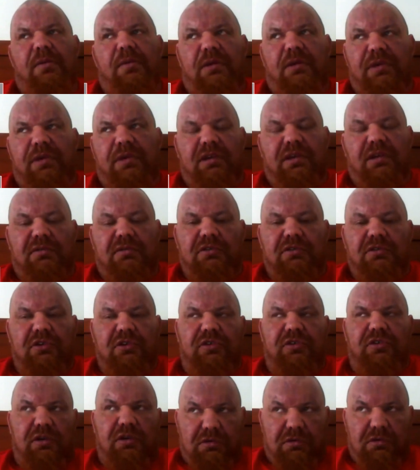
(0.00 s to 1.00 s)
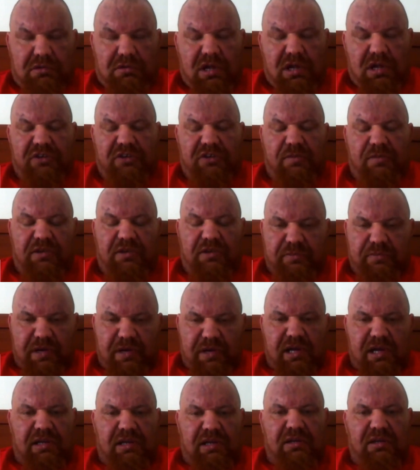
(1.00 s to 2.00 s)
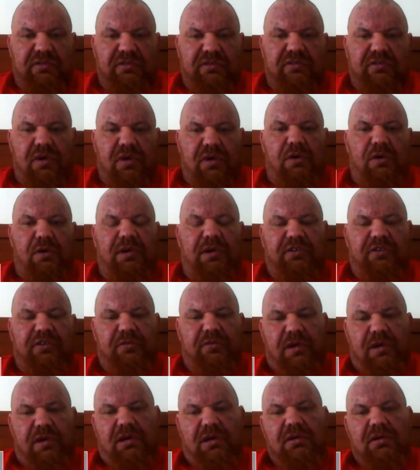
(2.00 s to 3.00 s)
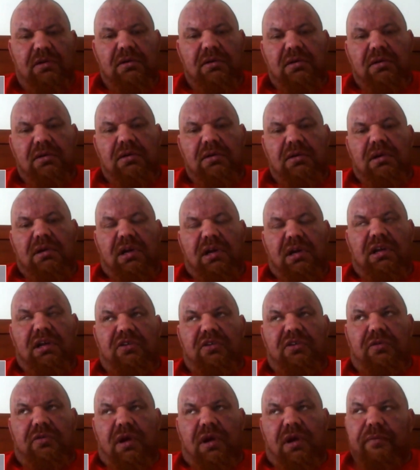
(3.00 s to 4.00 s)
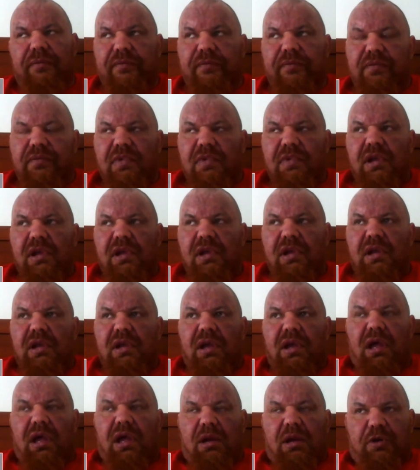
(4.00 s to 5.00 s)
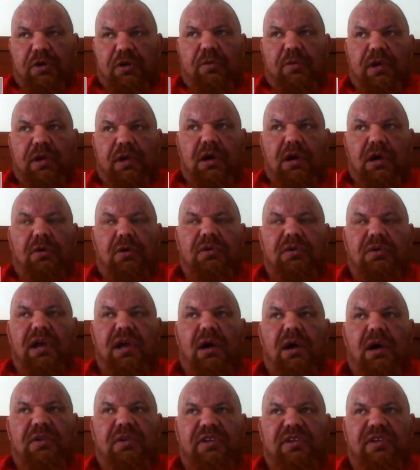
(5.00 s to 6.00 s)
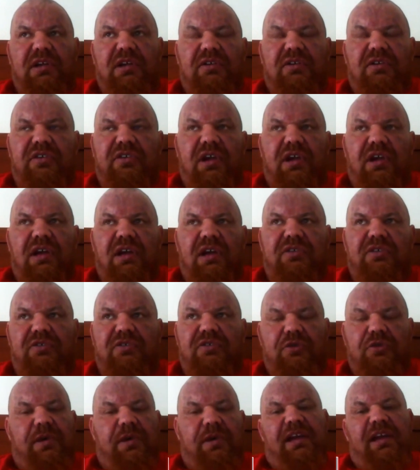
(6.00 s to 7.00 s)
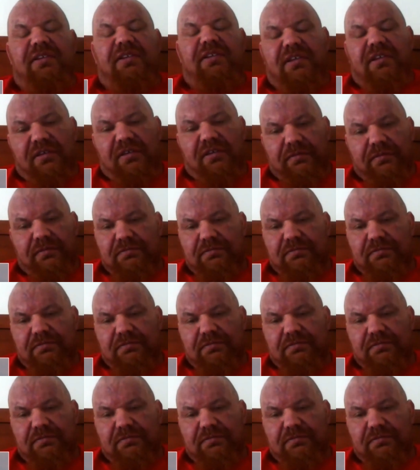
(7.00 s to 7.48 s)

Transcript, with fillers: I'd been using large amounts of painkillers as well because of my injury. And I brought my own down with TDCA to sub 80s.